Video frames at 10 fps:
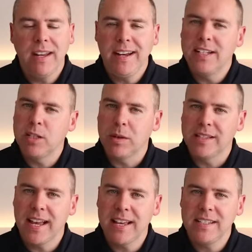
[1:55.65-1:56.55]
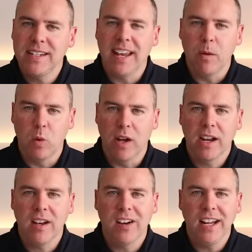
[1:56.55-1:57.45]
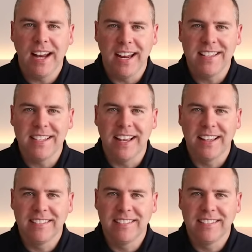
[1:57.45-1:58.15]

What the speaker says: into a task to get working on it later.